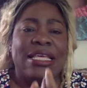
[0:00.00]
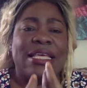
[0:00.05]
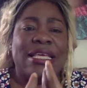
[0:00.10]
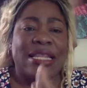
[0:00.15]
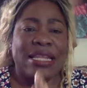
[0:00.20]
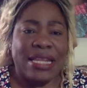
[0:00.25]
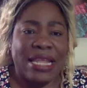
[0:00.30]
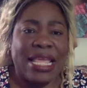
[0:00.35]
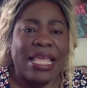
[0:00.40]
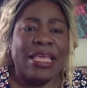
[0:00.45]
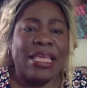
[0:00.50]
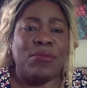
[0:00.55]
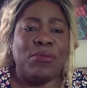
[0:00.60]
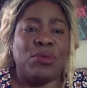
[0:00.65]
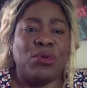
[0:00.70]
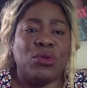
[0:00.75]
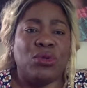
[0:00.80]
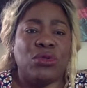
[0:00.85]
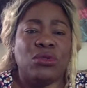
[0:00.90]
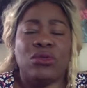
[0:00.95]
and
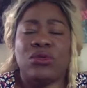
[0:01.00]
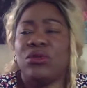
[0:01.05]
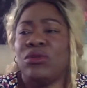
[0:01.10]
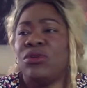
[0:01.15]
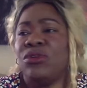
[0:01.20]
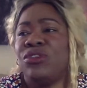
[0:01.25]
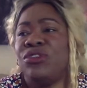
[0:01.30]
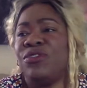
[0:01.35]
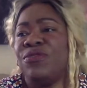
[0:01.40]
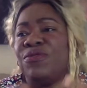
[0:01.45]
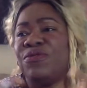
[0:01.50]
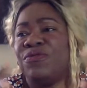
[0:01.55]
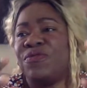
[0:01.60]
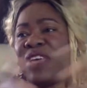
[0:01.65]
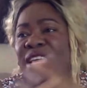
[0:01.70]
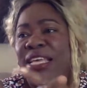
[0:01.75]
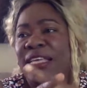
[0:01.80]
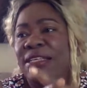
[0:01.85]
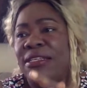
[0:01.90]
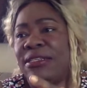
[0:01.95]
able to
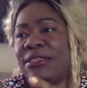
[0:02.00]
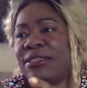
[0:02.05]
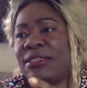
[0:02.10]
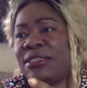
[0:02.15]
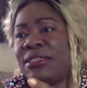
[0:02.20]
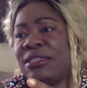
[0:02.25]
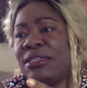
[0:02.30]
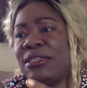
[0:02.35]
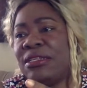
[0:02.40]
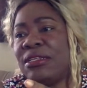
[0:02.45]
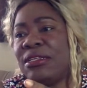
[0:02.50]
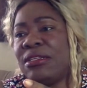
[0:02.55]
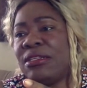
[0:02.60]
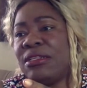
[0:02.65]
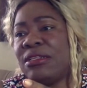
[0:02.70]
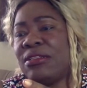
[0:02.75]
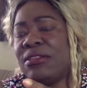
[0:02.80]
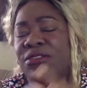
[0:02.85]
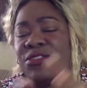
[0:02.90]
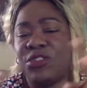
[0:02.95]
face
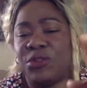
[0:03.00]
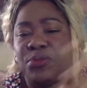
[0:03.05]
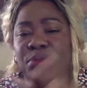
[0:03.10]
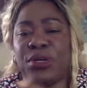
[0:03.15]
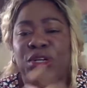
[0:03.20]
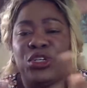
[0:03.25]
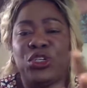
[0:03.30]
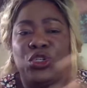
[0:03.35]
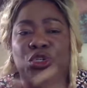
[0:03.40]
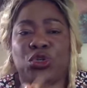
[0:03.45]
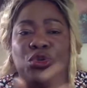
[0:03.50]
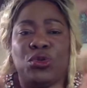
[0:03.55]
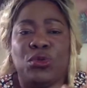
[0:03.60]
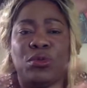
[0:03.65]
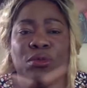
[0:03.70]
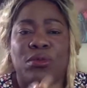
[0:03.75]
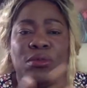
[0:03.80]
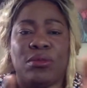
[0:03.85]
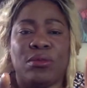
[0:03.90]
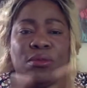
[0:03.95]
the spiritual
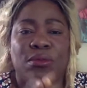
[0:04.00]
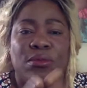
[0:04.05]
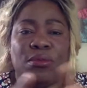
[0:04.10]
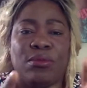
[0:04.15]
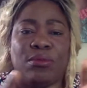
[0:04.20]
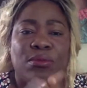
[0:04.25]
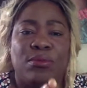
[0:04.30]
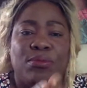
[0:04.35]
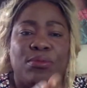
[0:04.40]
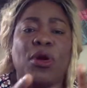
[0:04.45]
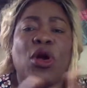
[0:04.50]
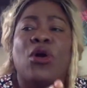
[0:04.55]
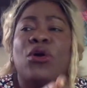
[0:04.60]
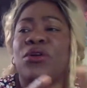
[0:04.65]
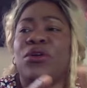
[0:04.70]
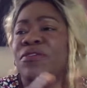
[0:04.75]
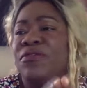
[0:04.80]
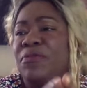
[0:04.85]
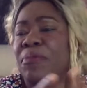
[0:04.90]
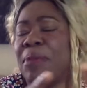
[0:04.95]

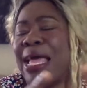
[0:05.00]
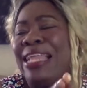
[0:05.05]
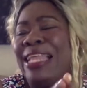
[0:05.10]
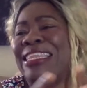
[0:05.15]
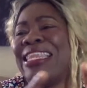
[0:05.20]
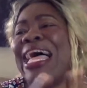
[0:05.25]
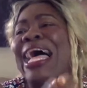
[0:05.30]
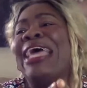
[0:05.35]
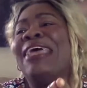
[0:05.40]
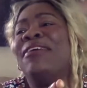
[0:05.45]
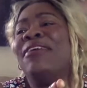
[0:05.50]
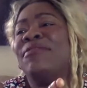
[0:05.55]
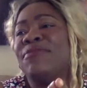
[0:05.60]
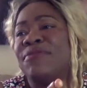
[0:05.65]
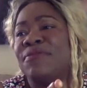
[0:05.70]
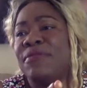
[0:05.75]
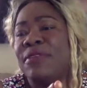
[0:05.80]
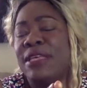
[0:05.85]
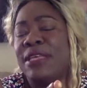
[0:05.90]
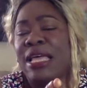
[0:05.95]
part of my
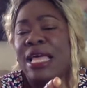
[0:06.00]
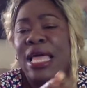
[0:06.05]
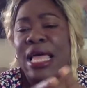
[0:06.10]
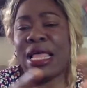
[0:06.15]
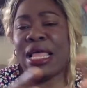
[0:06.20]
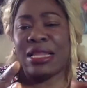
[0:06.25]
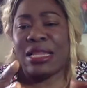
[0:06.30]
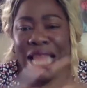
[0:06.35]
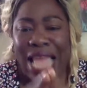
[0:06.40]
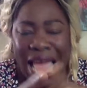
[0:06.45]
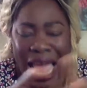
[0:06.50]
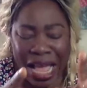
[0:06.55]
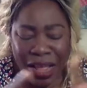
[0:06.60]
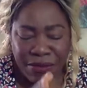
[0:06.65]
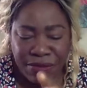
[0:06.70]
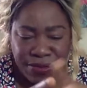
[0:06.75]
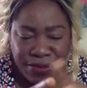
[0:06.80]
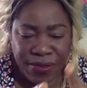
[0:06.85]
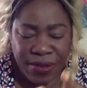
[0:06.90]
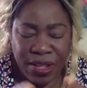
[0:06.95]
life and have